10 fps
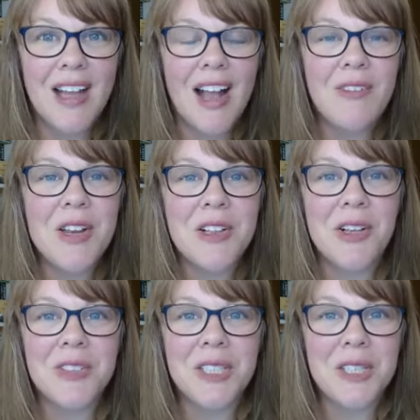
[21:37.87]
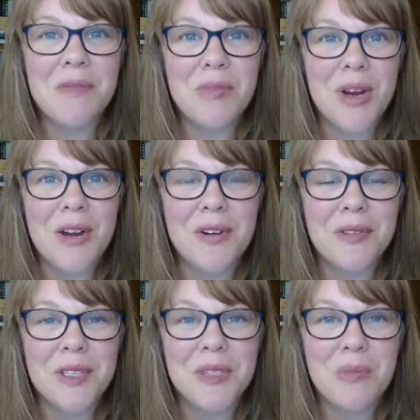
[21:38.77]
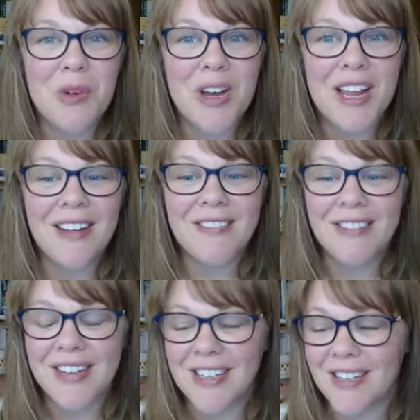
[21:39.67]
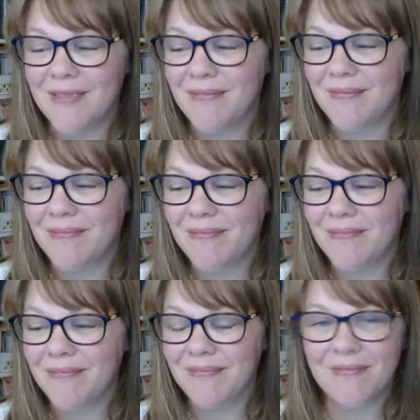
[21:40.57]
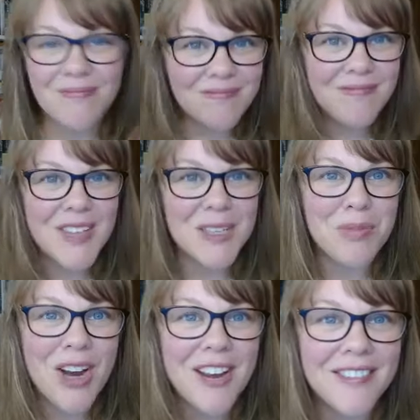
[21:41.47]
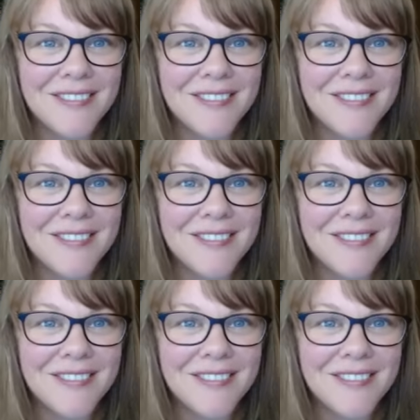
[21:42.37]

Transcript: I'm going to close us in prayer this morning. Um, let's pray.